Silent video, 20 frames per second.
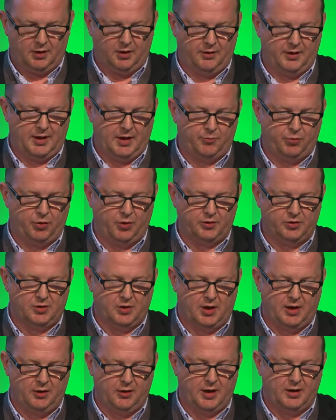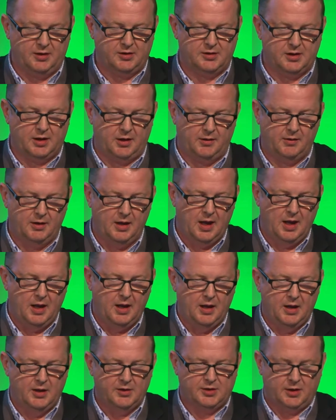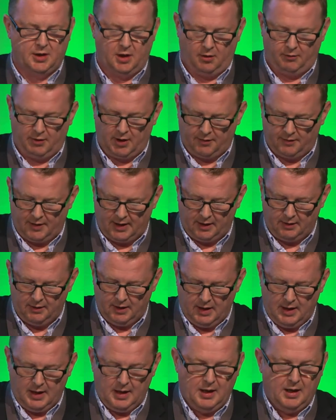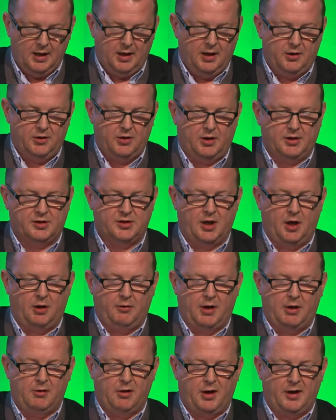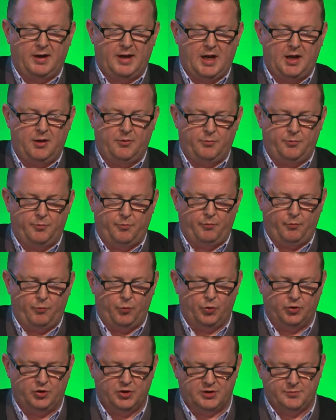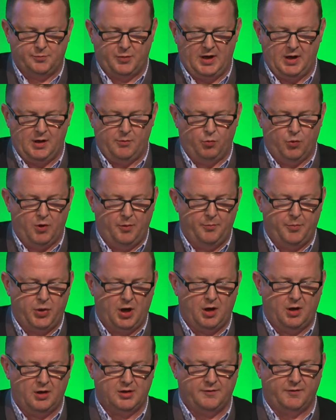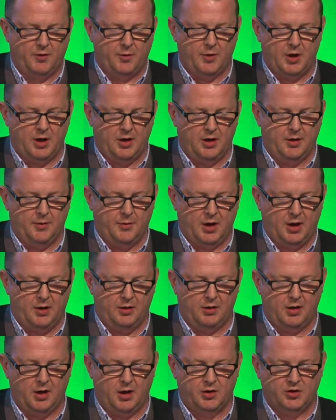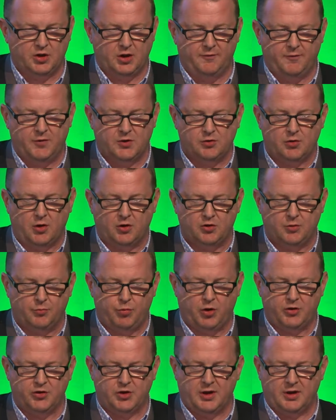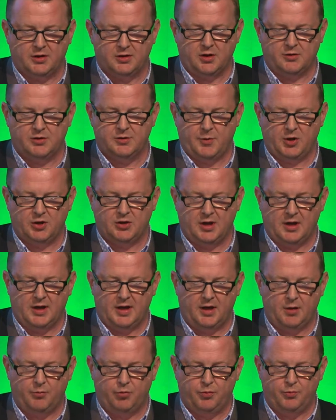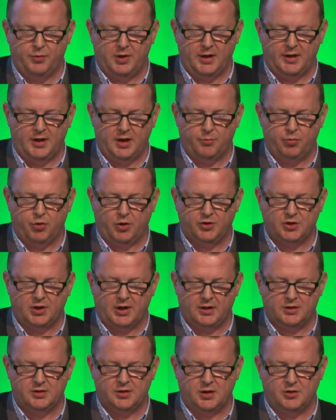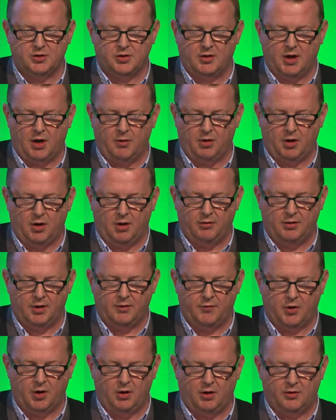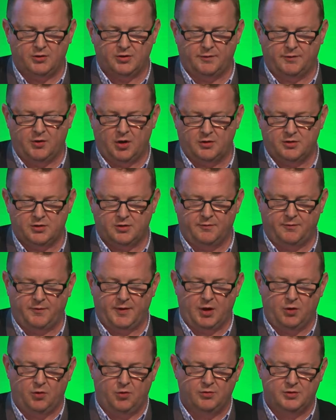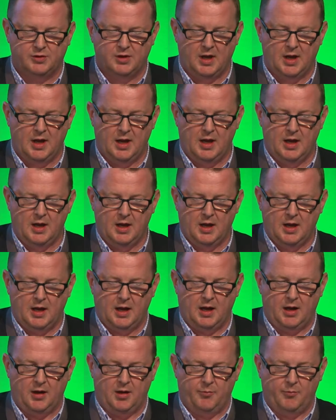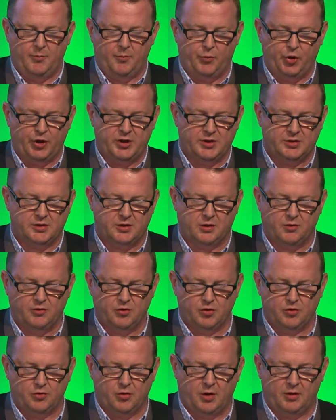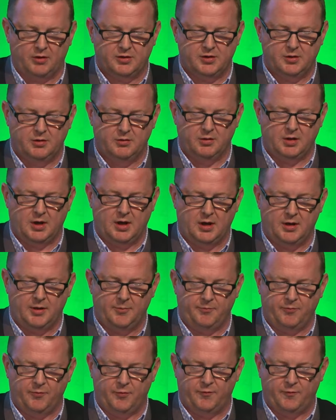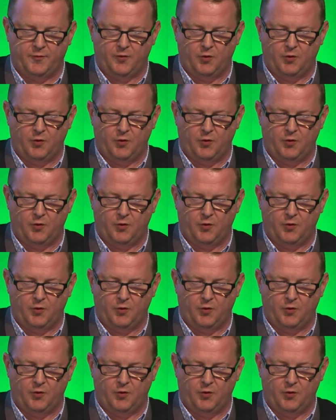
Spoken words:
on that scenario there. A scenario like that would just be one part of a large infrastructure project, so especially a linear project. As you go along, you've got lots of cuts and fills, bridges to construct to